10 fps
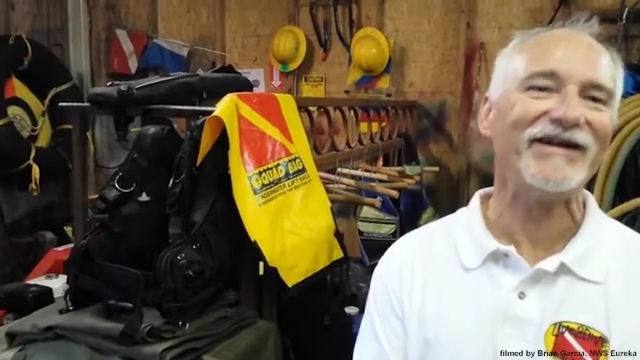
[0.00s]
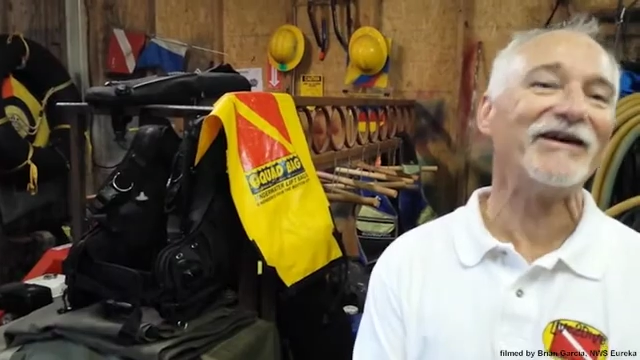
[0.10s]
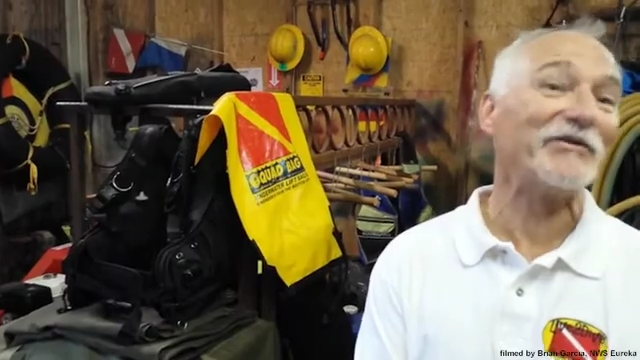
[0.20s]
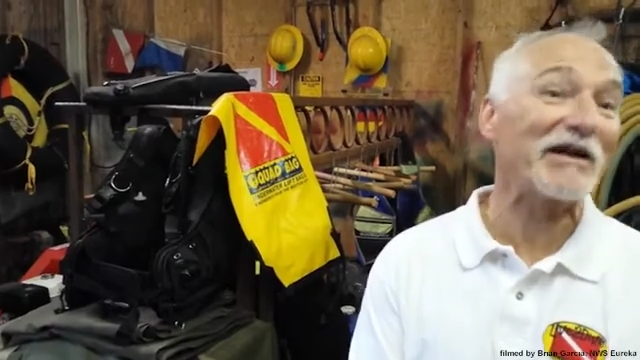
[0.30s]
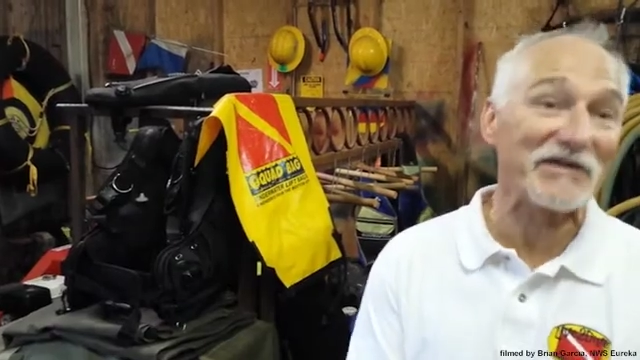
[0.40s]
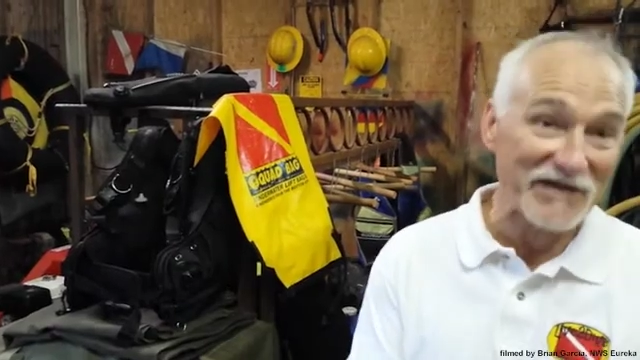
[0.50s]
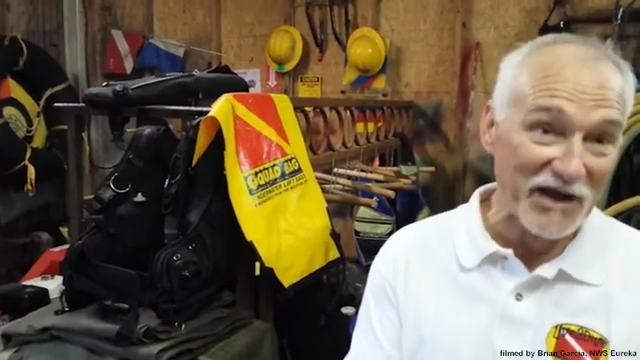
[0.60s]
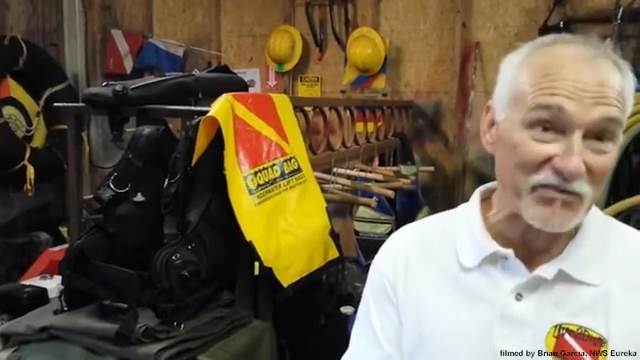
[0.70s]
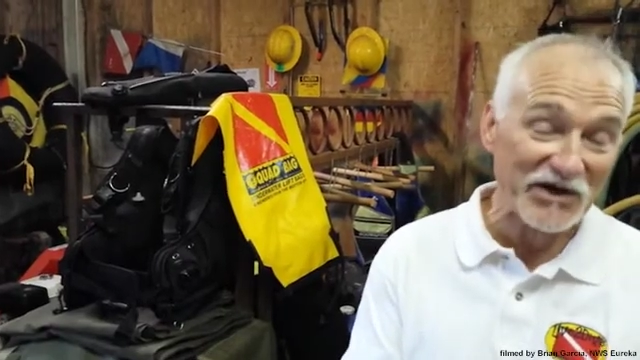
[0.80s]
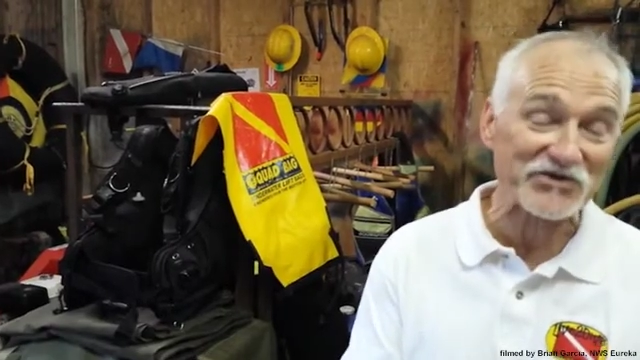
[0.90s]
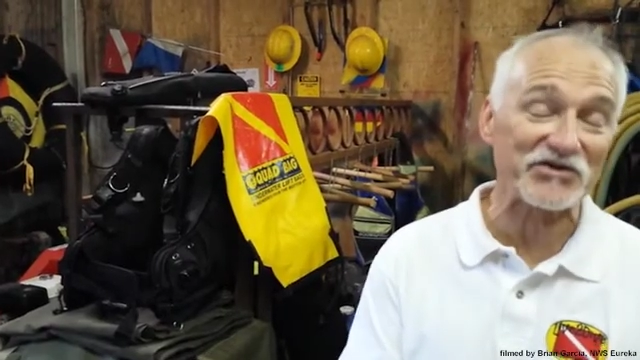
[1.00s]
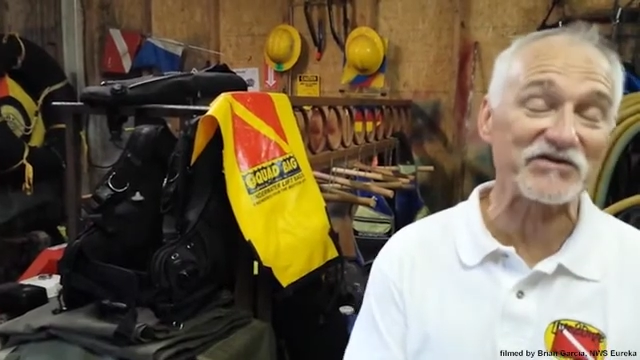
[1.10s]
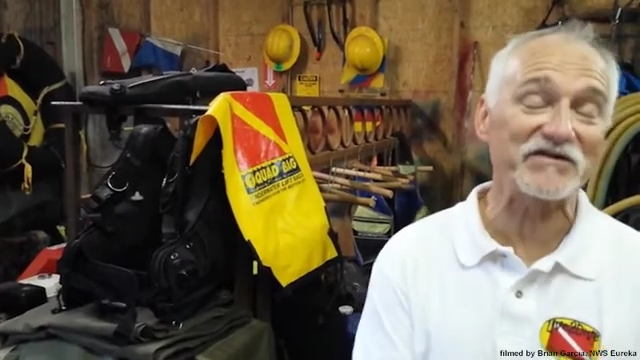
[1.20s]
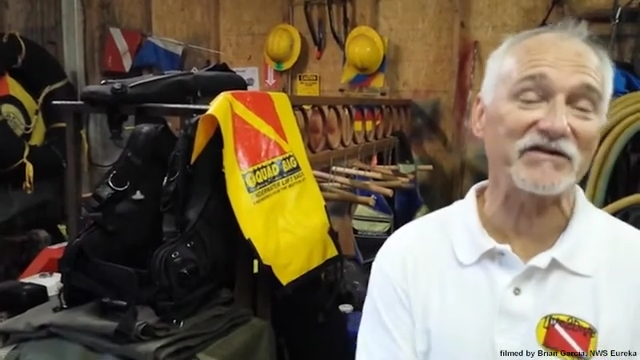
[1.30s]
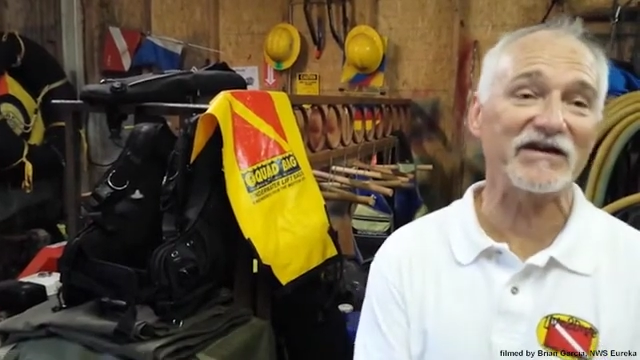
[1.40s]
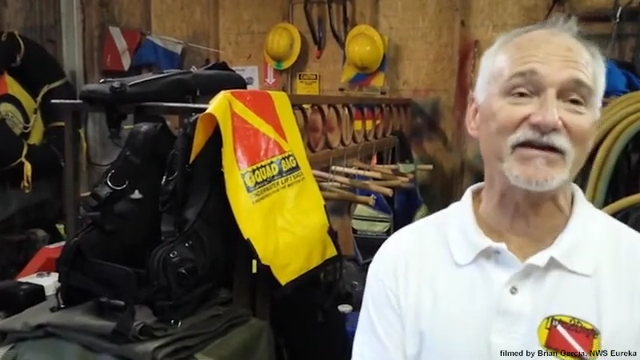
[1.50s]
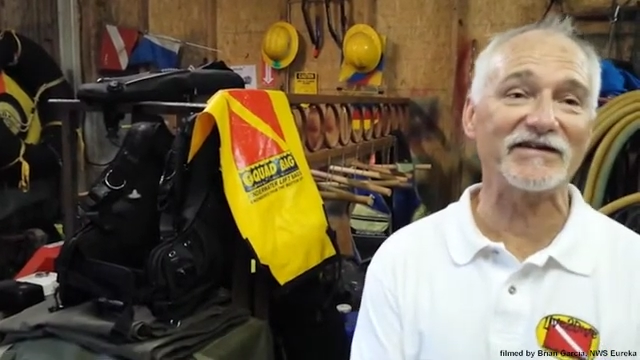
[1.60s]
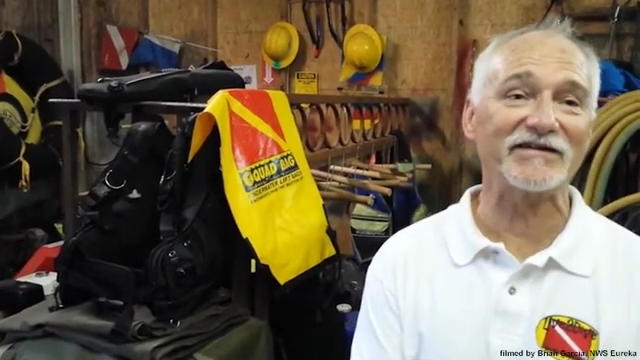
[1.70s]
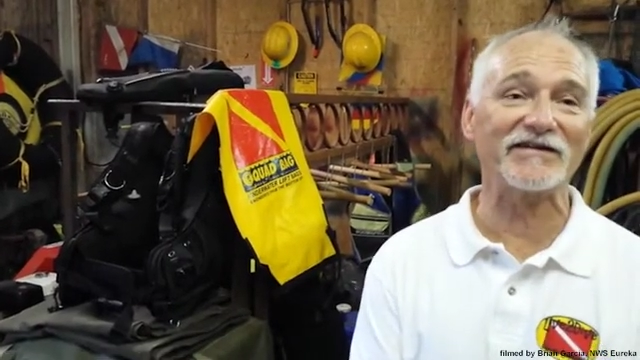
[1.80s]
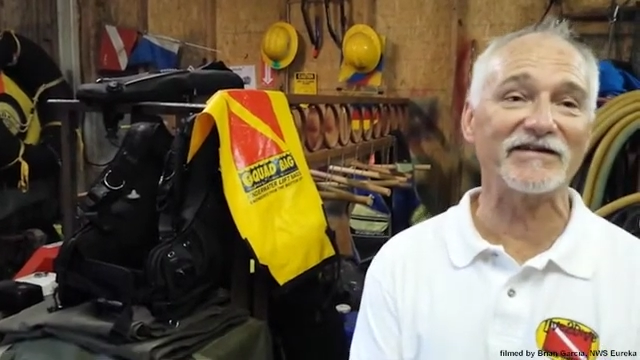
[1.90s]
like to take pictures,
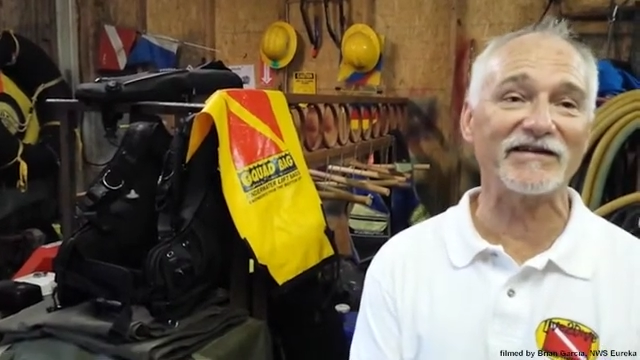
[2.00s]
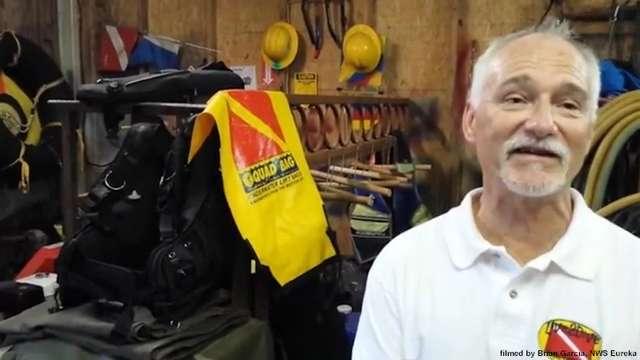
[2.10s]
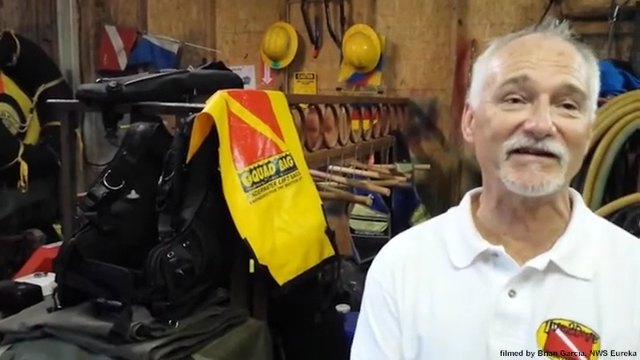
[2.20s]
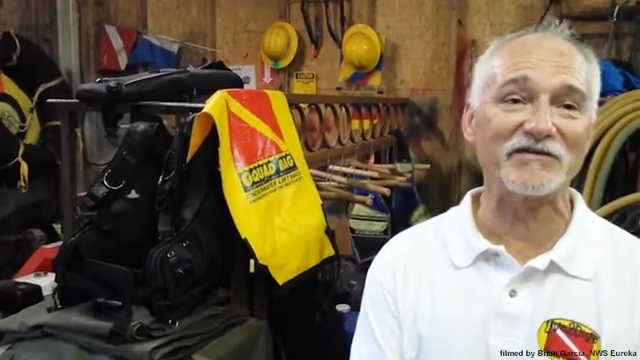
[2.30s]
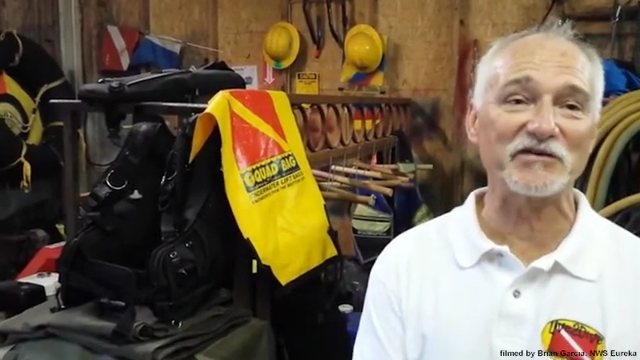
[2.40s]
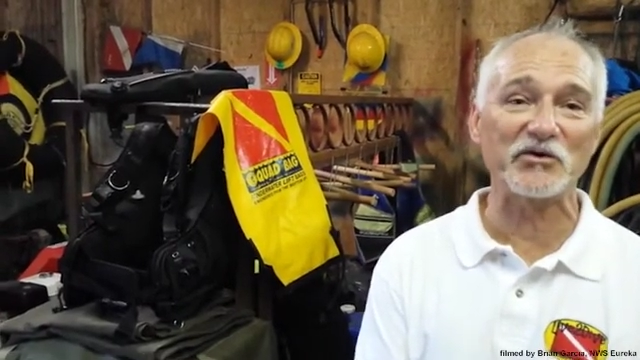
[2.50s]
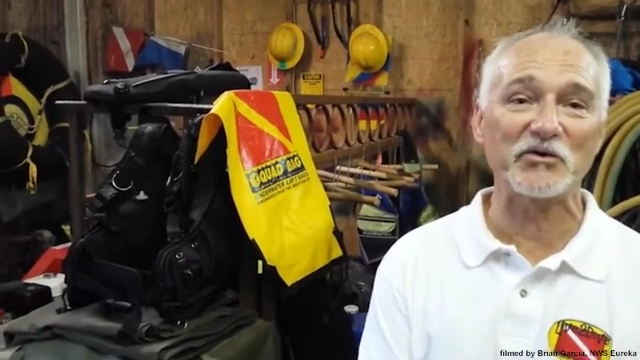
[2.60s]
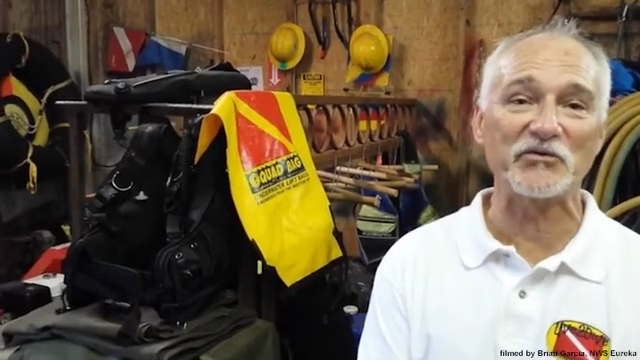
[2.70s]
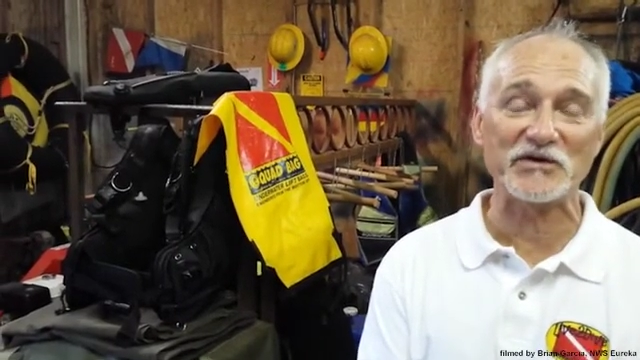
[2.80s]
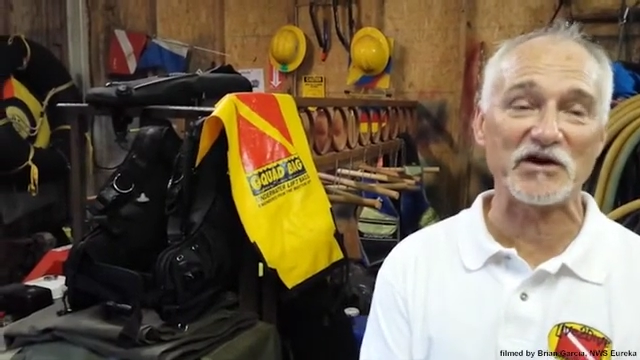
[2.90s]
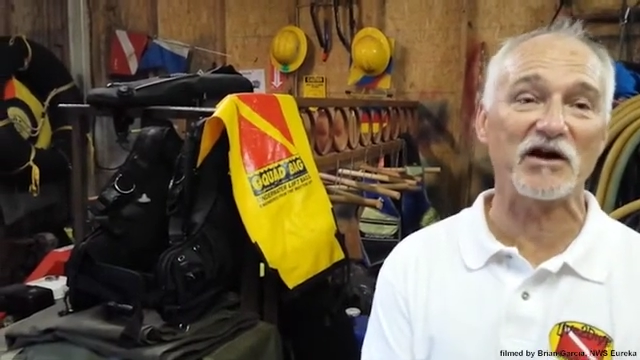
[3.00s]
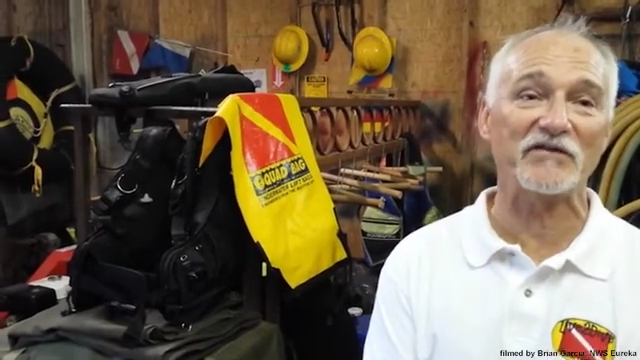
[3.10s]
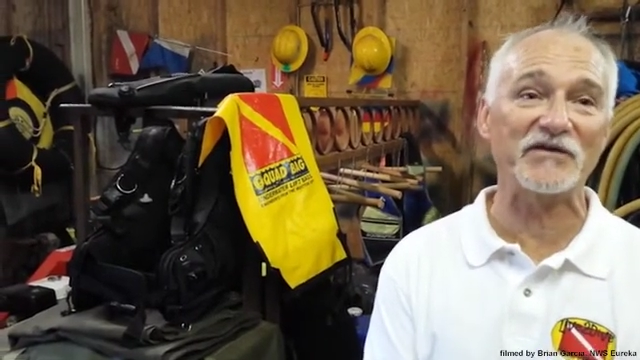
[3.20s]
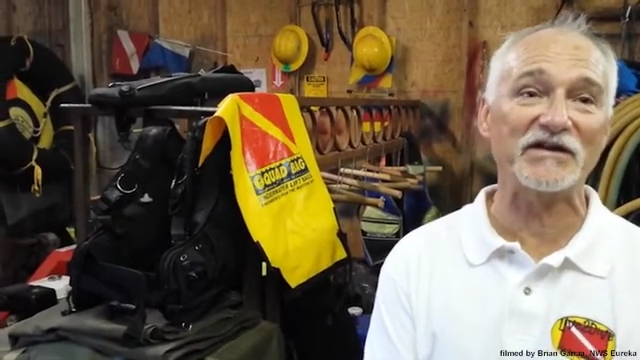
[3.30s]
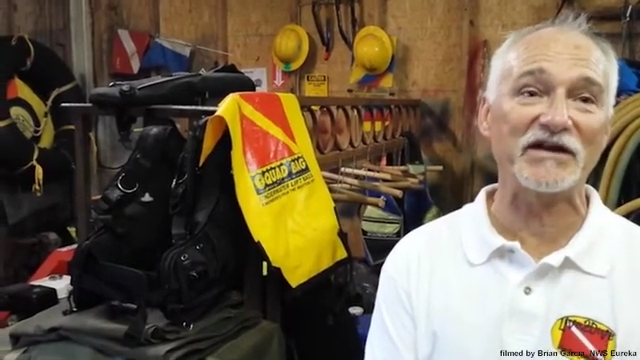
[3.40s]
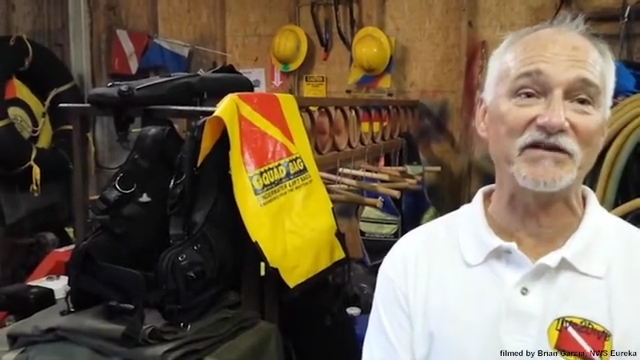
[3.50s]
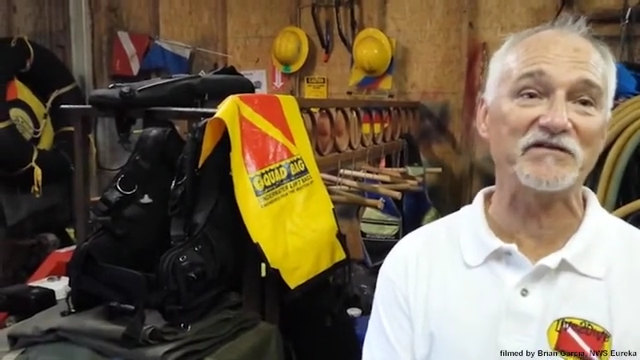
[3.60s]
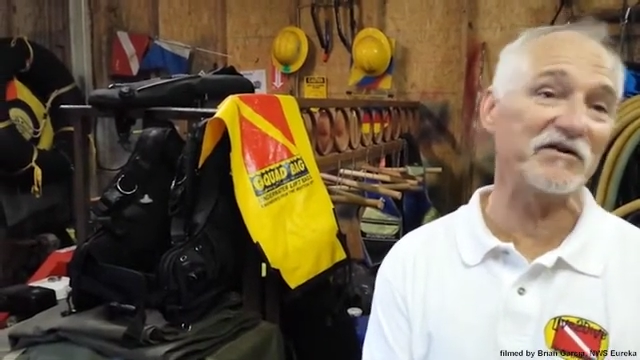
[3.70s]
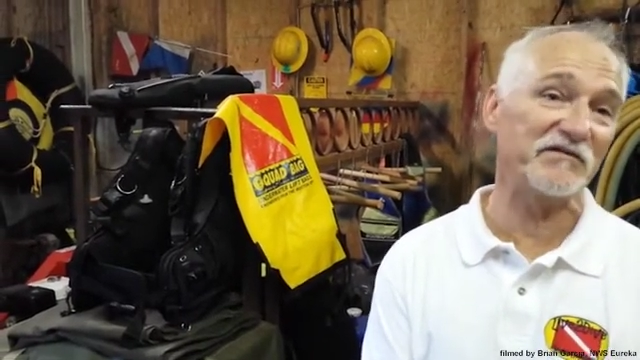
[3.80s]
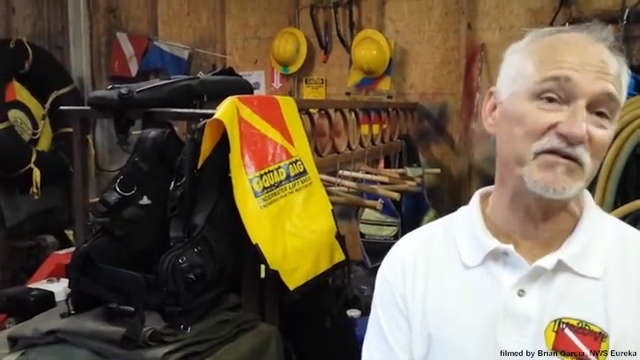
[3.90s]
and so photography needs
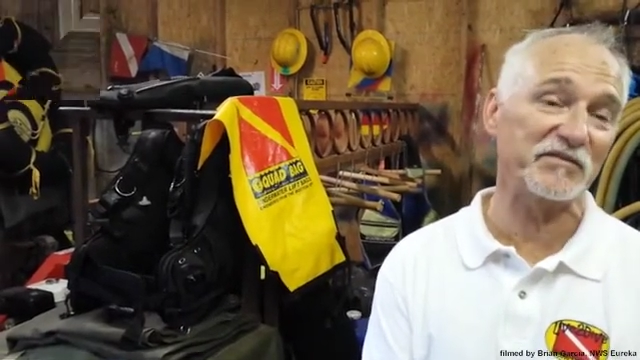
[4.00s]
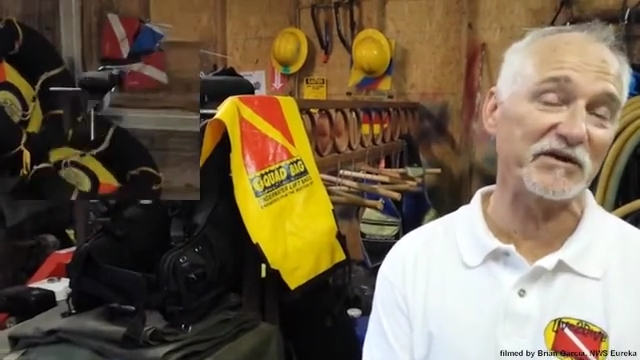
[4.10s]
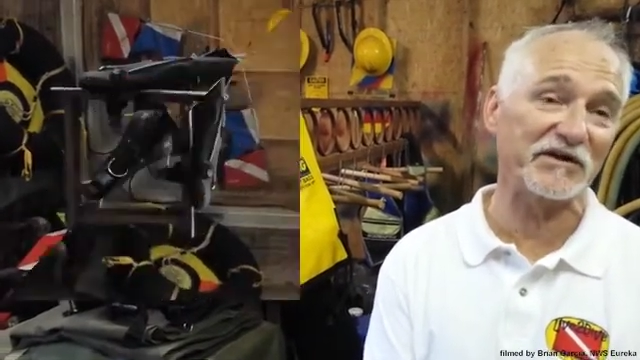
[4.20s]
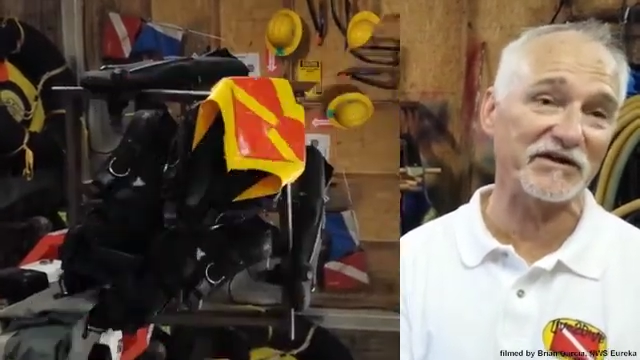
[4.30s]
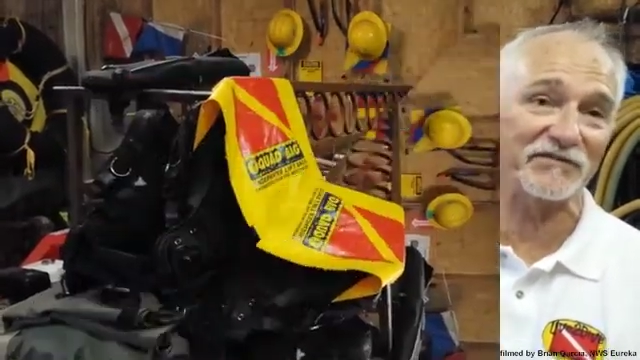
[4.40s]
good visibility.